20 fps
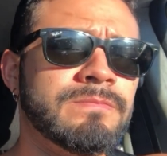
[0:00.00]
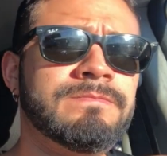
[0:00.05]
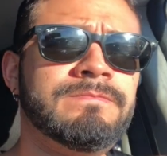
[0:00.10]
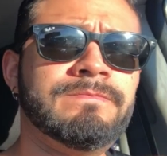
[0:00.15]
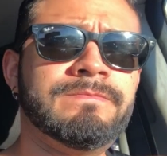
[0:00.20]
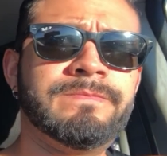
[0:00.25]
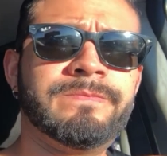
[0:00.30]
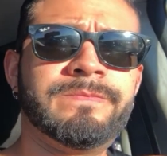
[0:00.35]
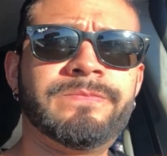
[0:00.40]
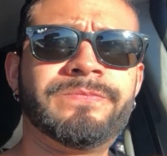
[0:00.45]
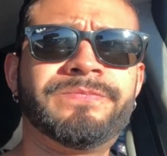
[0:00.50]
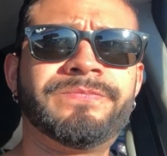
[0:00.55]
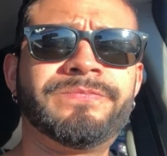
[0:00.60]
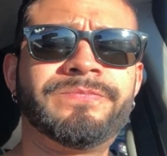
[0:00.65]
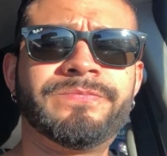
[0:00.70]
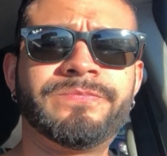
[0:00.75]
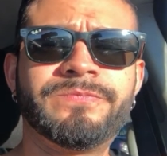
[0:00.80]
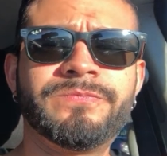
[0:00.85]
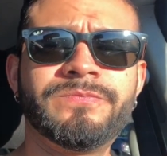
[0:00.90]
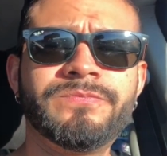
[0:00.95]
I
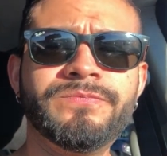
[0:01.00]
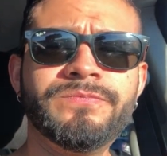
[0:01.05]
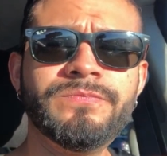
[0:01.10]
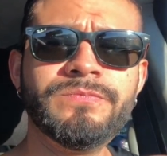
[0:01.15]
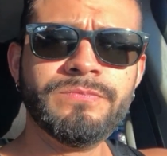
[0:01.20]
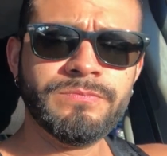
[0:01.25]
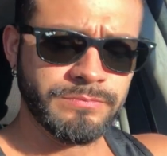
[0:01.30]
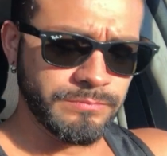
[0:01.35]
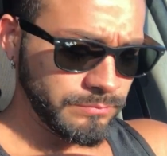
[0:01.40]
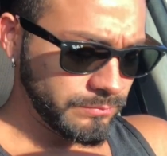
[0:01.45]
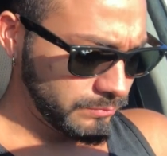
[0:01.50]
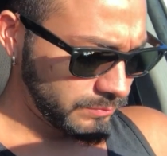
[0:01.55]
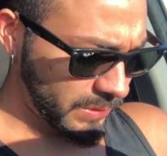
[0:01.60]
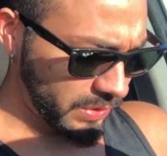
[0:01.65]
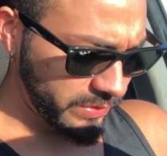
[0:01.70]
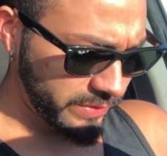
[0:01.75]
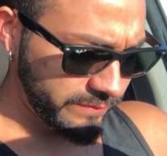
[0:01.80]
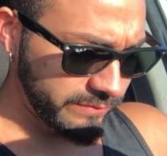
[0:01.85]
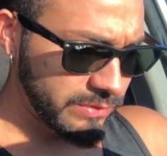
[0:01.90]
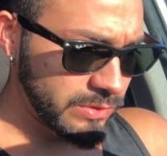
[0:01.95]

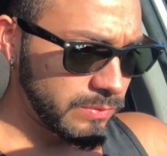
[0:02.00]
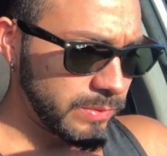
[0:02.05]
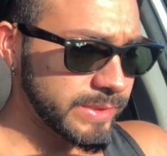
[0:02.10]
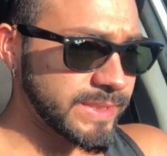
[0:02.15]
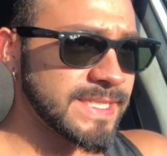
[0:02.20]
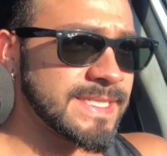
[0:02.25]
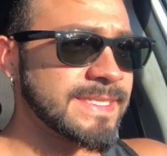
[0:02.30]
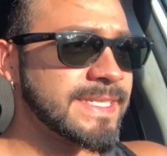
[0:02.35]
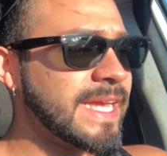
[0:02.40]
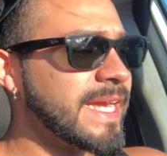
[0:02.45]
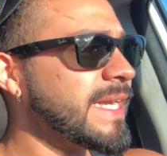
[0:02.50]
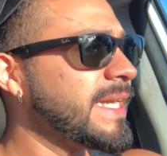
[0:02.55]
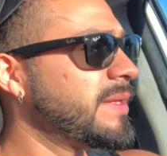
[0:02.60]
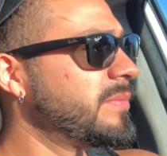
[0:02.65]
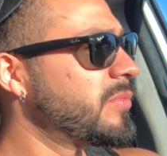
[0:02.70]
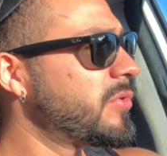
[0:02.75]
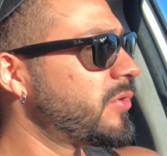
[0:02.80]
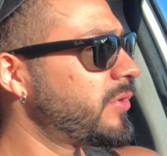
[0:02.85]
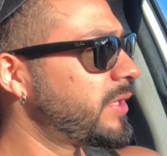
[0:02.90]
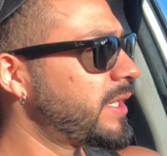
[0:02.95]
don't even know what to say
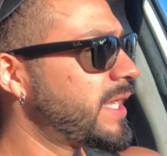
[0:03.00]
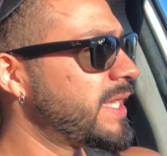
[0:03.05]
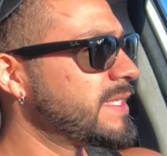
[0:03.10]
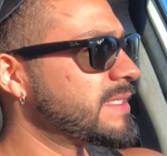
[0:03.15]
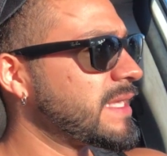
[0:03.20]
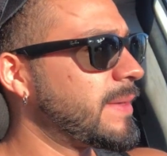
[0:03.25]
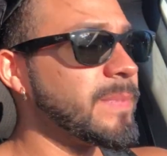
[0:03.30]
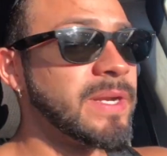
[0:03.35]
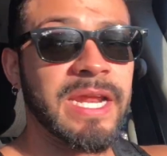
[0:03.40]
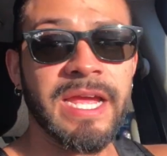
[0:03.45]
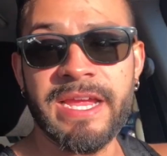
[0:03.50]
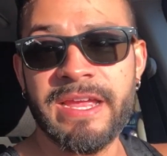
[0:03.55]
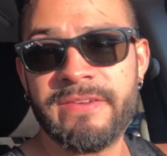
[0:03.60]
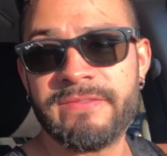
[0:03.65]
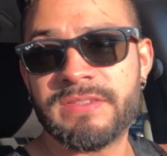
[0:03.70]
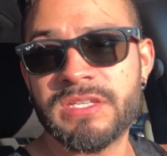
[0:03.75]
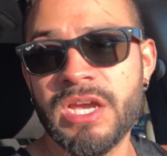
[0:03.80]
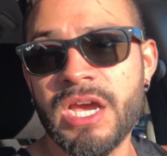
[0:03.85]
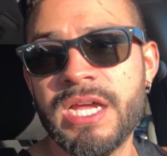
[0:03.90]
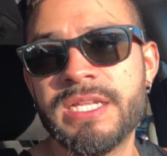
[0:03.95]
anymore, guys. I mean, I
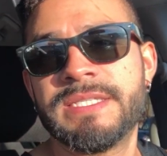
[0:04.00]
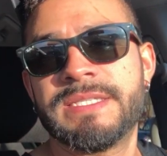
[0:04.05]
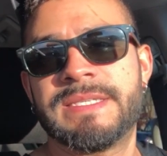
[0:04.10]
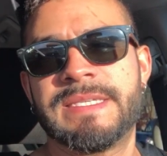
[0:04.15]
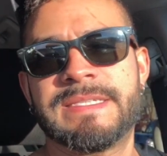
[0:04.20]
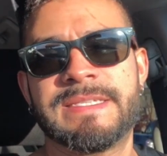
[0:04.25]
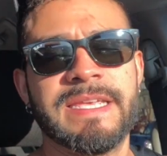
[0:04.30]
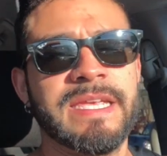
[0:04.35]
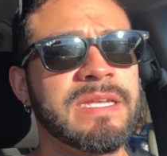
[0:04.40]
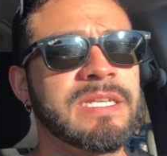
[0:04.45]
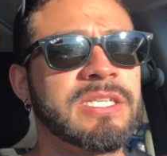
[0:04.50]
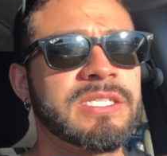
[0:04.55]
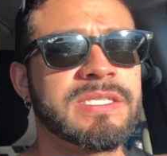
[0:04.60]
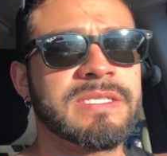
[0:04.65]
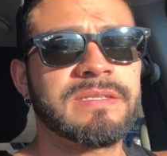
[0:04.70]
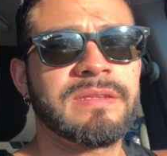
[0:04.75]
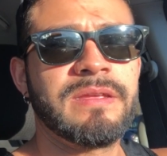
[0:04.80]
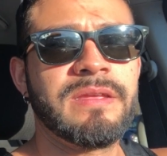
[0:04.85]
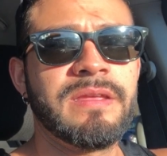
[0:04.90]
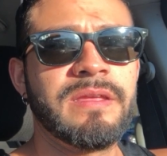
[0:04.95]
have tons to say,
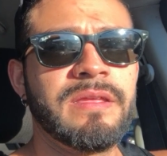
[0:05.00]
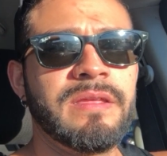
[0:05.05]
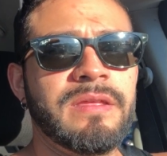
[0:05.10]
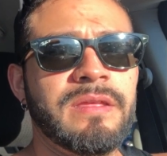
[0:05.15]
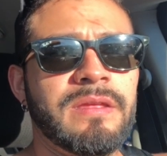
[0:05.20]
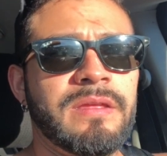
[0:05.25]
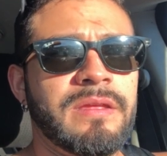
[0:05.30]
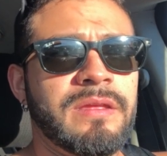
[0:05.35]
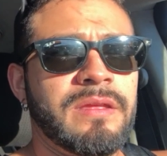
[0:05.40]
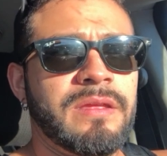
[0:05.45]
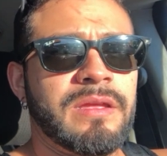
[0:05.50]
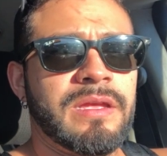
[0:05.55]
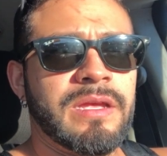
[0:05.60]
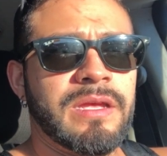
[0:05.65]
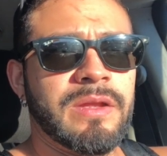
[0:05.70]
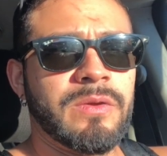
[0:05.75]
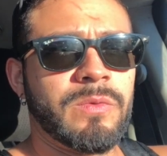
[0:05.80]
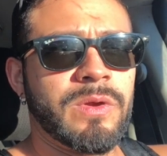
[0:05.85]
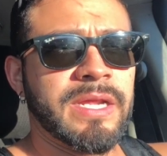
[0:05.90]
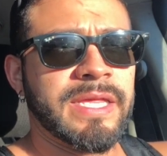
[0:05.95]
just
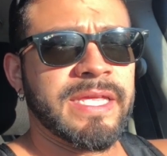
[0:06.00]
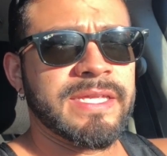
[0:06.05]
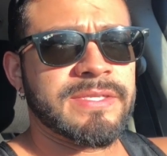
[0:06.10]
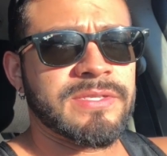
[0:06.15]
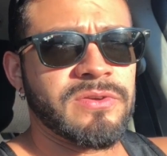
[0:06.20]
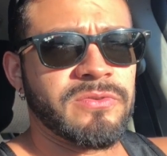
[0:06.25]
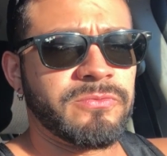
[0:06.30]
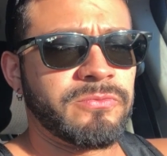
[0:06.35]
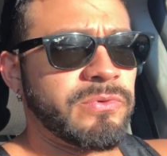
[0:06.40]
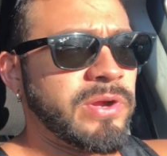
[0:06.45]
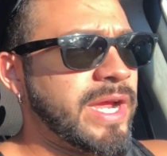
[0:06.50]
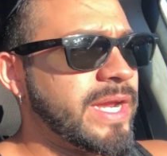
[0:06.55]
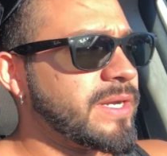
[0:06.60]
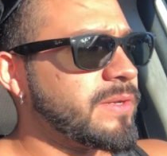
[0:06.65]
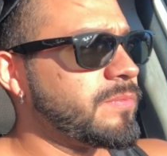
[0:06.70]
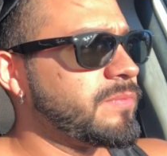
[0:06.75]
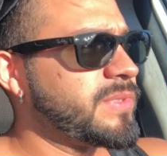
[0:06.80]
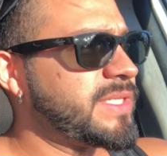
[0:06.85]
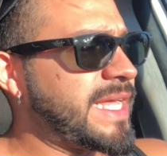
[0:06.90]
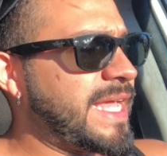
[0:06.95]
I don't want to get so
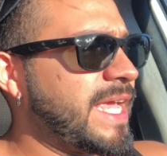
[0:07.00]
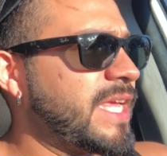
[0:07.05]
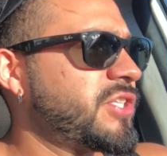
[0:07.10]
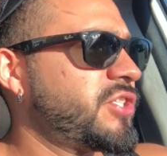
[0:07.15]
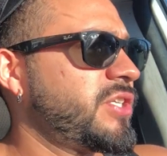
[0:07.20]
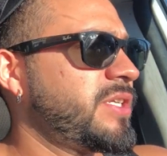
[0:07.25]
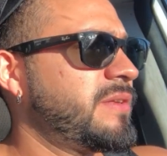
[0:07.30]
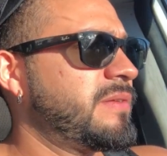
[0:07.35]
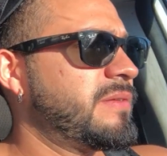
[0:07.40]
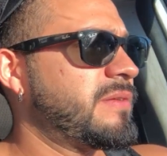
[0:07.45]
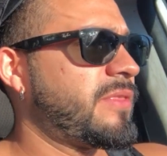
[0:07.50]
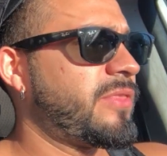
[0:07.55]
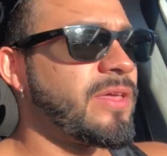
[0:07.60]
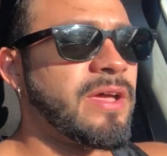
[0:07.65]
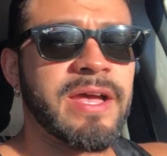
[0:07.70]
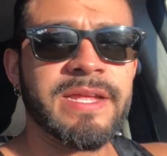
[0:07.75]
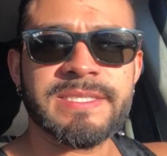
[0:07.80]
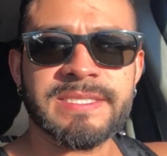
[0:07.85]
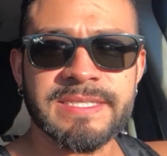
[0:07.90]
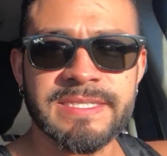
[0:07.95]
random tangent
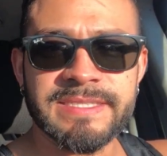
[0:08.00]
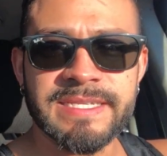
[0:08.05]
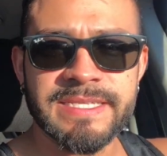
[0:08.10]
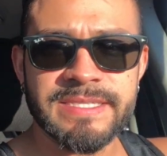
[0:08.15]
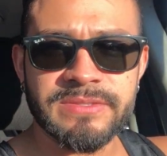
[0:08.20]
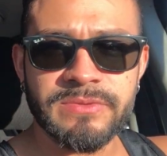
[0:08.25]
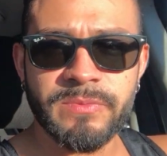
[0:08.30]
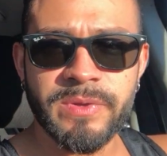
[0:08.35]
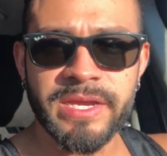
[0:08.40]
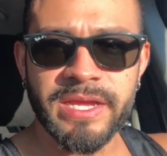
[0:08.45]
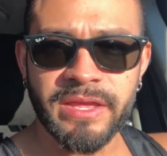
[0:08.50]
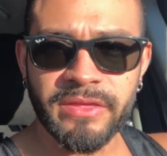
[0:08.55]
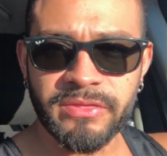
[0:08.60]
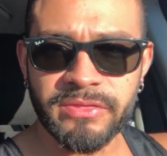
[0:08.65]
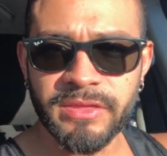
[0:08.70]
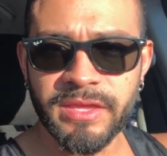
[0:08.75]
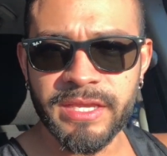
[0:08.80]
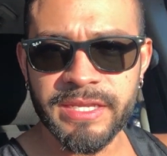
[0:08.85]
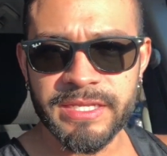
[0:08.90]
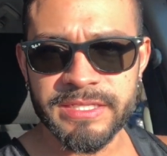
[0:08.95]
thoughts, because that's the way I
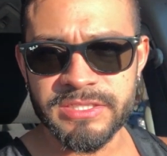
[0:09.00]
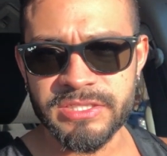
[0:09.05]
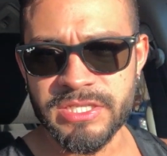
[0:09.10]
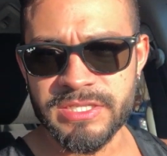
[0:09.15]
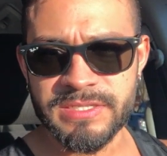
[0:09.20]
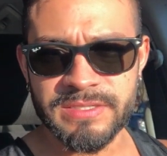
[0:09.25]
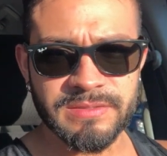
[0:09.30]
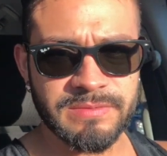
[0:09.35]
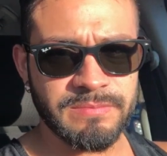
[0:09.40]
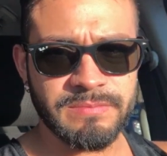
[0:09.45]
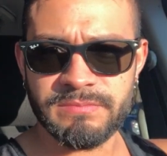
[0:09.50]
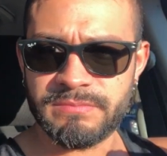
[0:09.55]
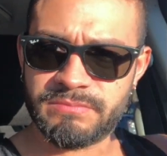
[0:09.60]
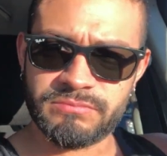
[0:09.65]
think, is just